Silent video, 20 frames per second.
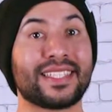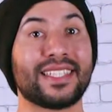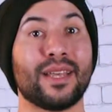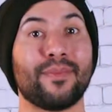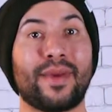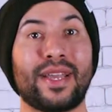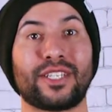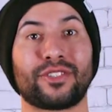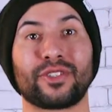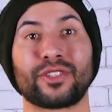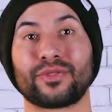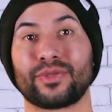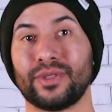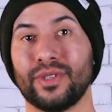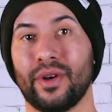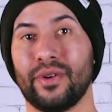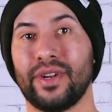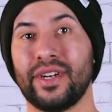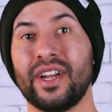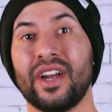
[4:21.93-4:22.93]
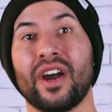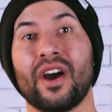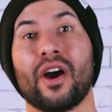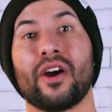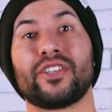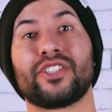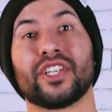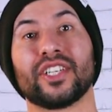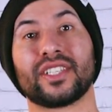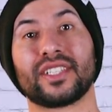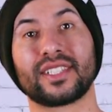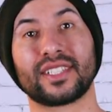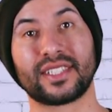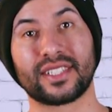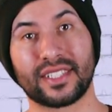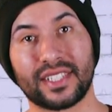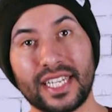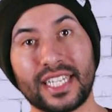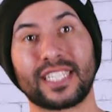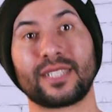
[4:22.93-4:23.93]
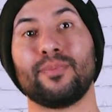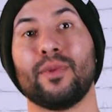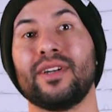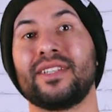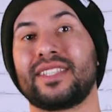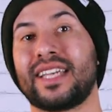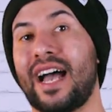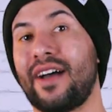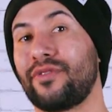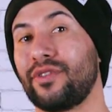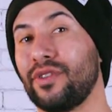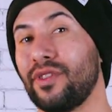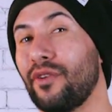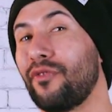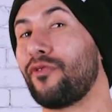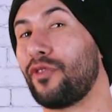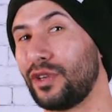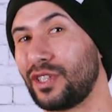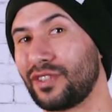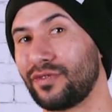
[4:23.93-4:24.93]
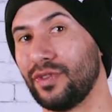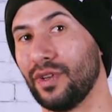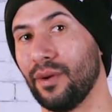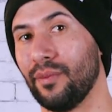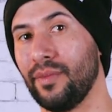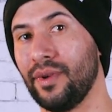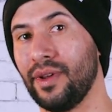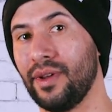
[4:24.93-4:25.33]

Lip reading: in the Matrix Reloaded are just 6 months after the first film.